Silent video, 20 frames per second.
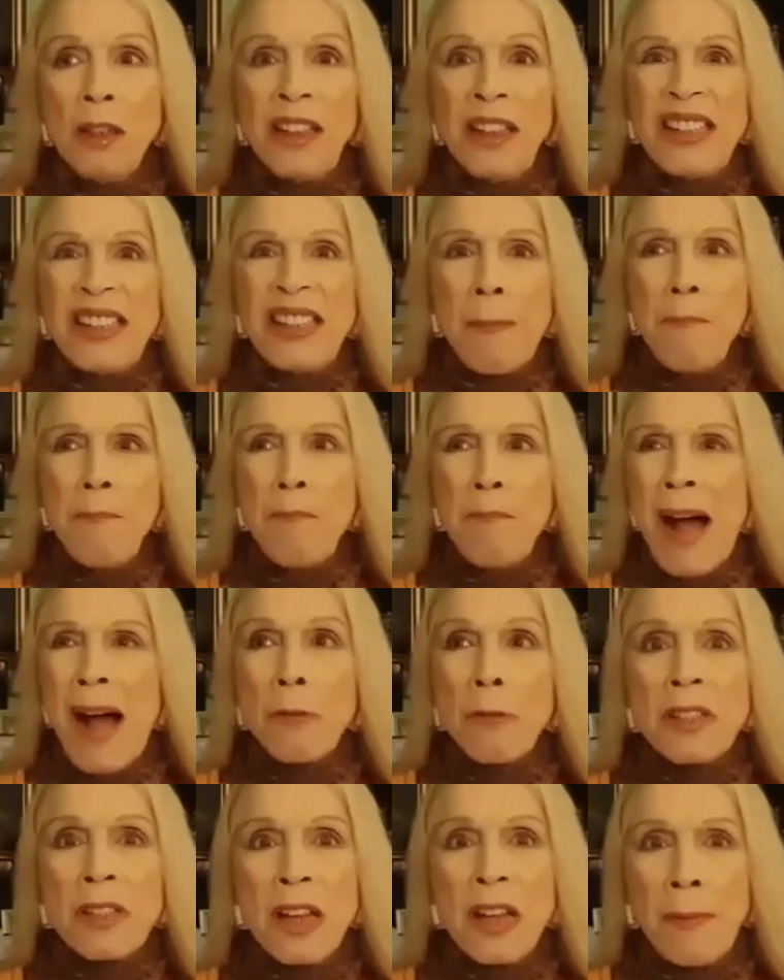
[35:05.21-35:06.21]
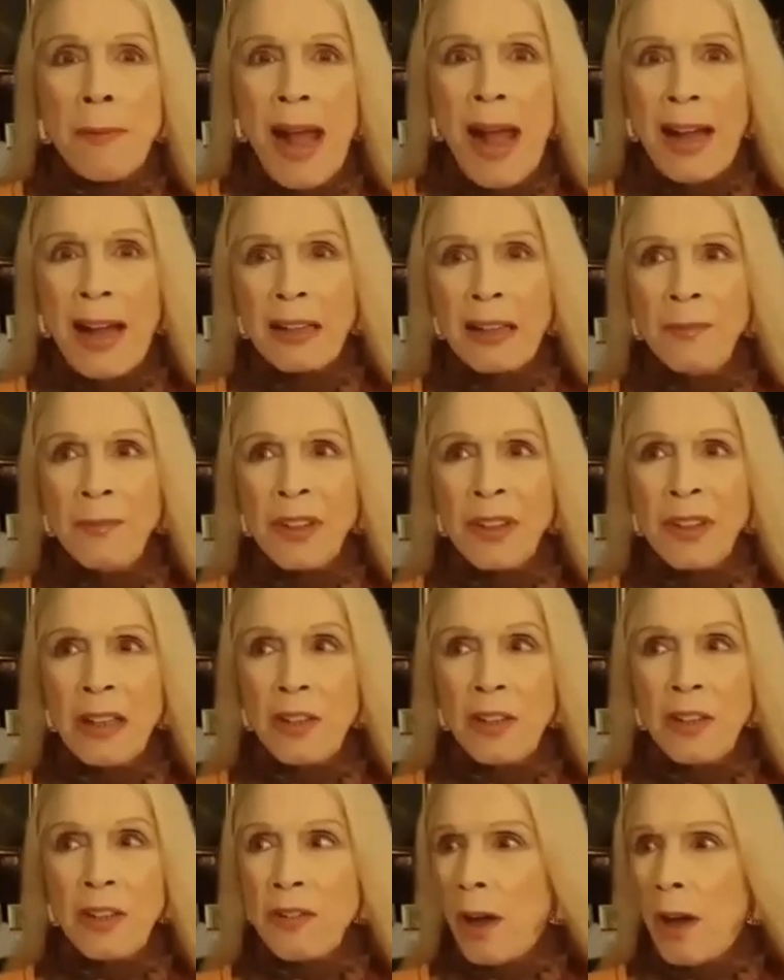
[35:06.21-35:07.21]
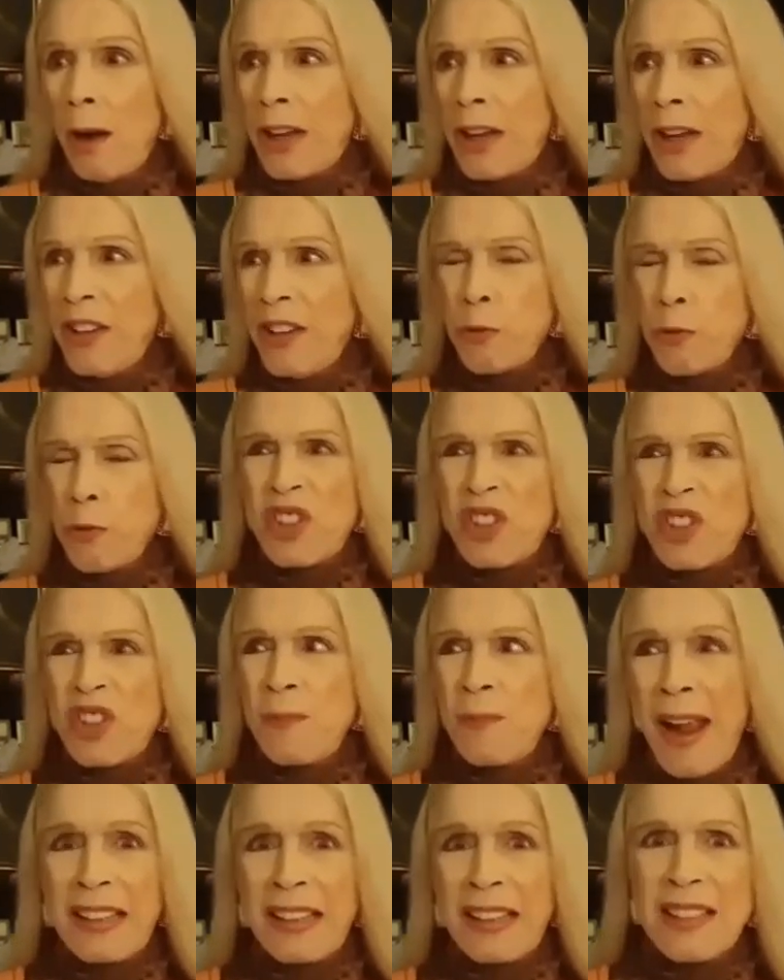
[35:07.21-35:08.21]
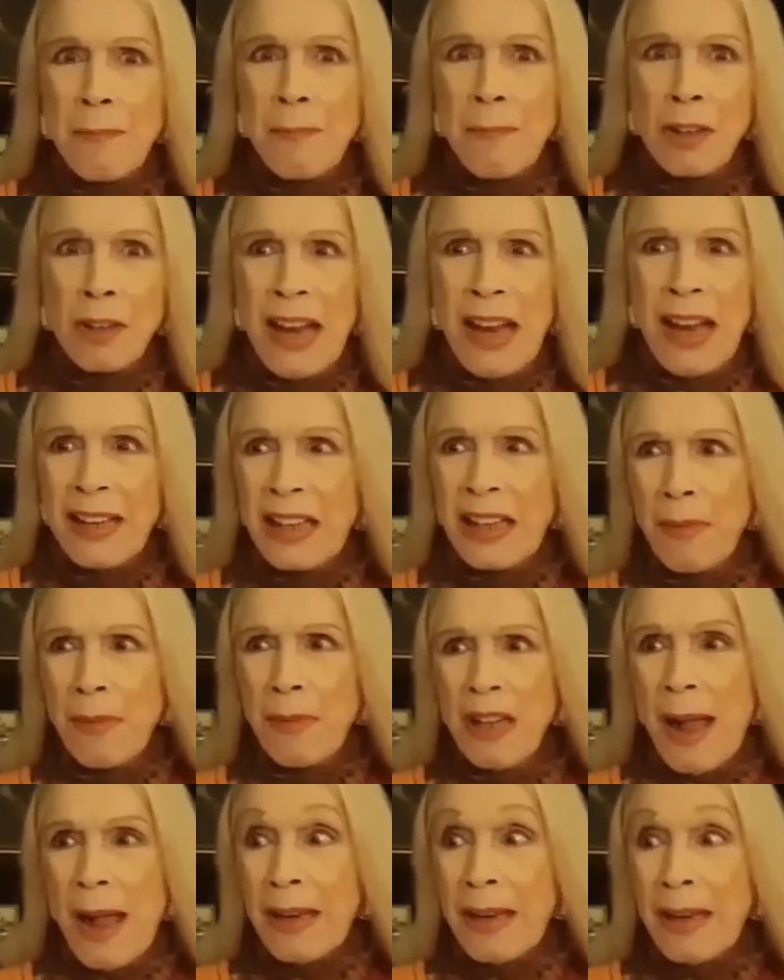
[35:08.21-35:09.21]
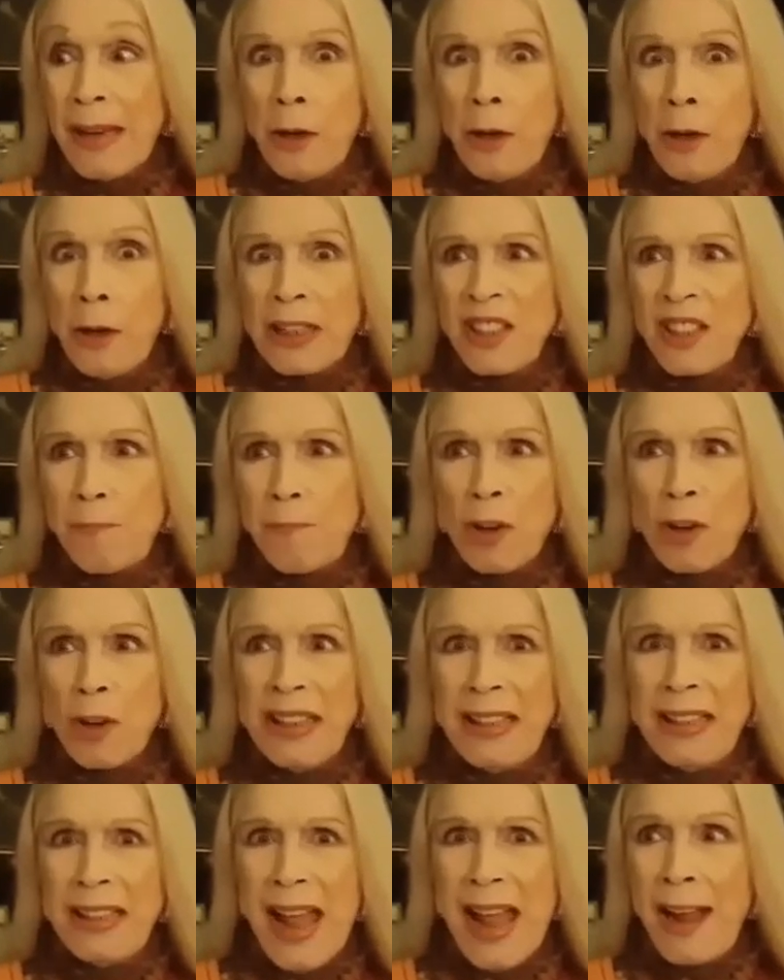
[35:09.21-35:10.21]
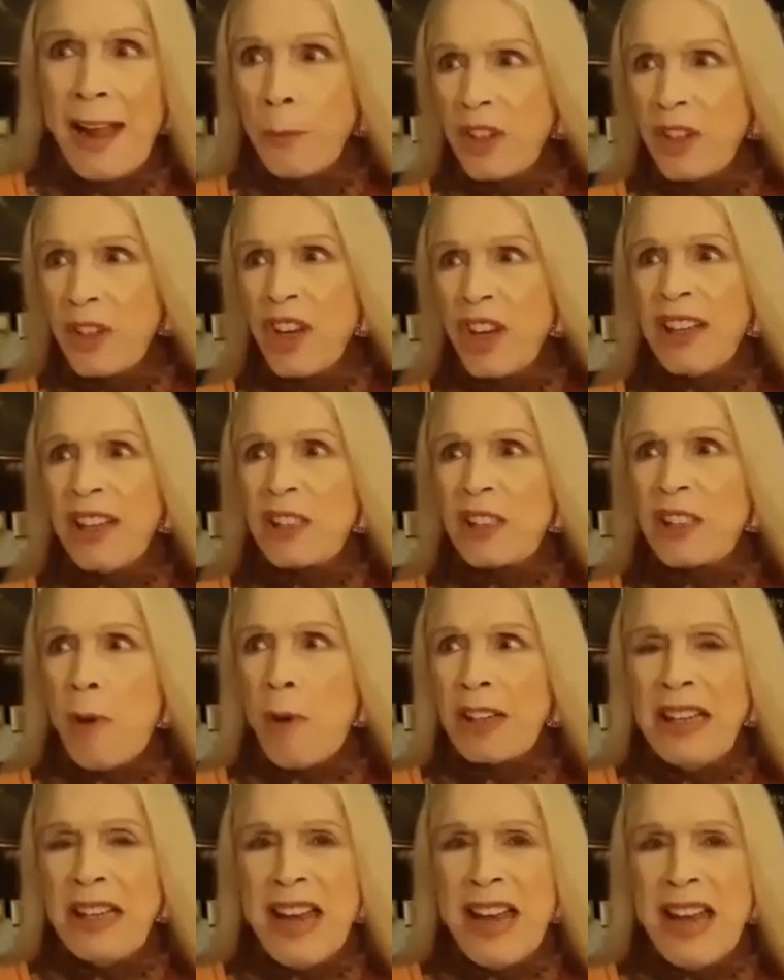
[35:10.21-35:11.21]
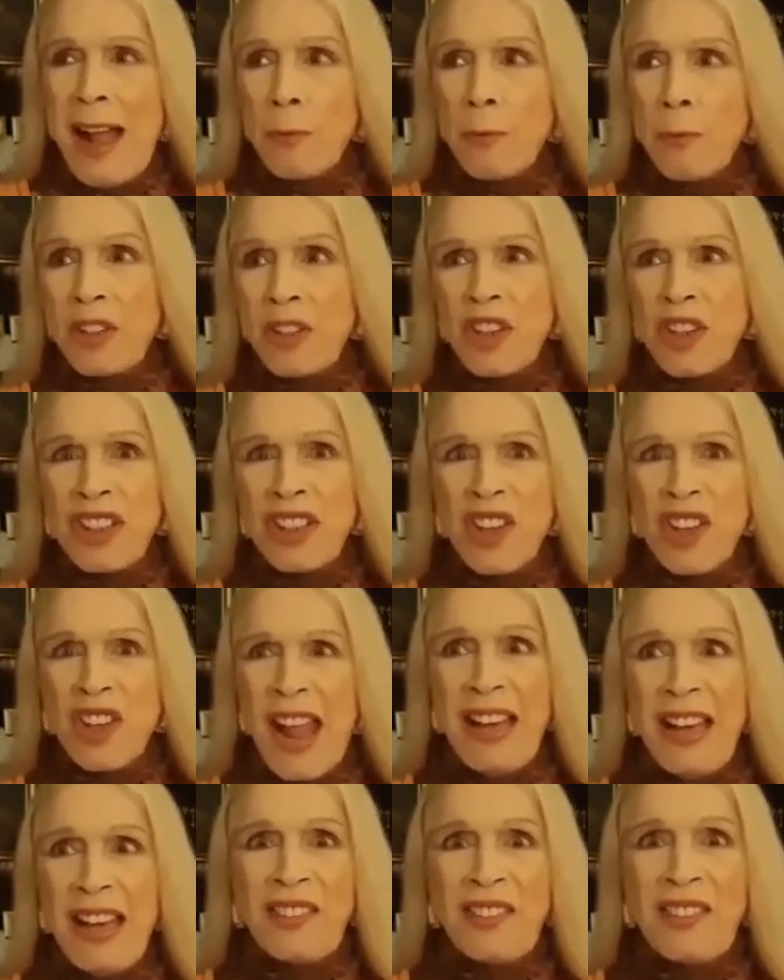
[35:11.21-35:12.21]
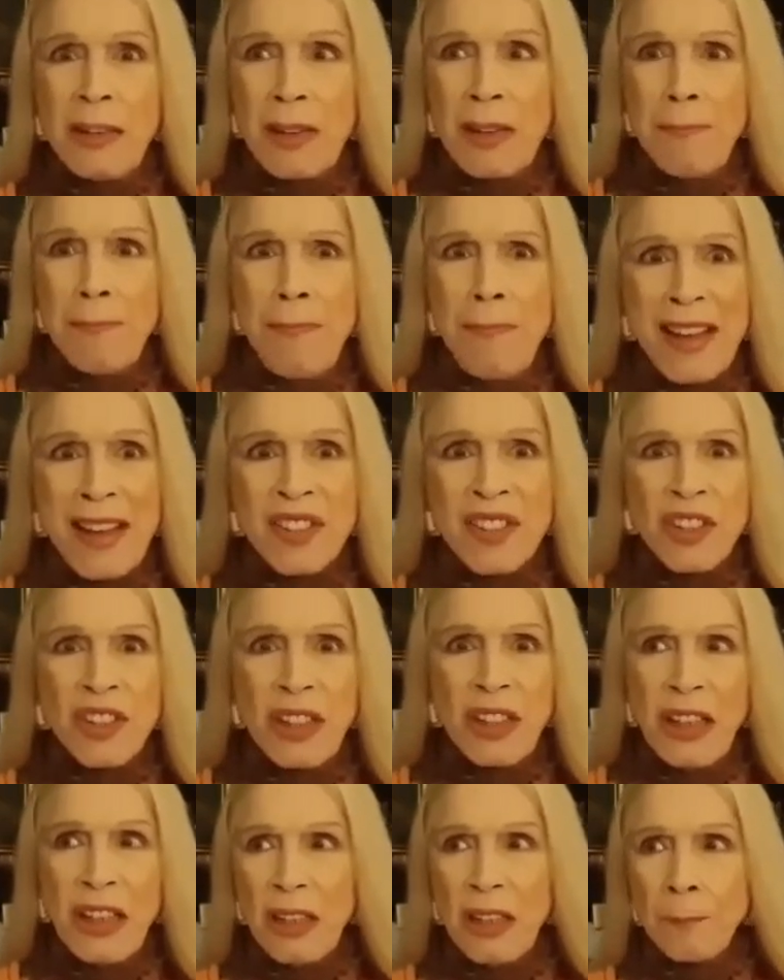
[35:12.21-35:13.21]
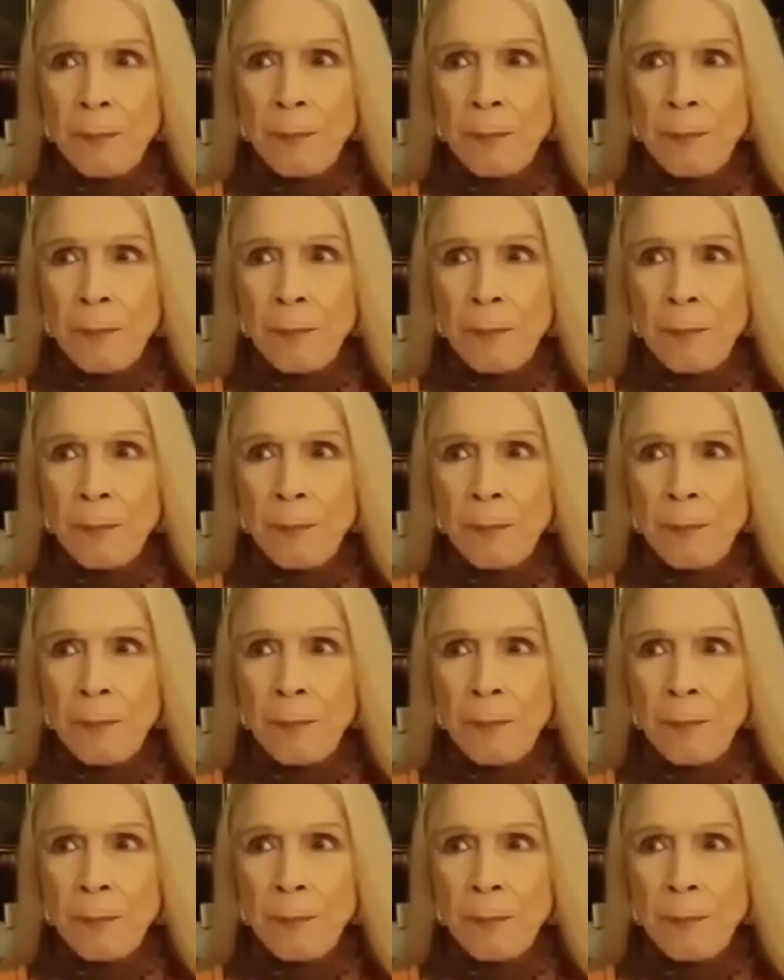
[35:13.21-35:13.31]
He's a mouse of a man. How can you respect somebody like him? I mean, look at his body language. His body language is anything but masculine.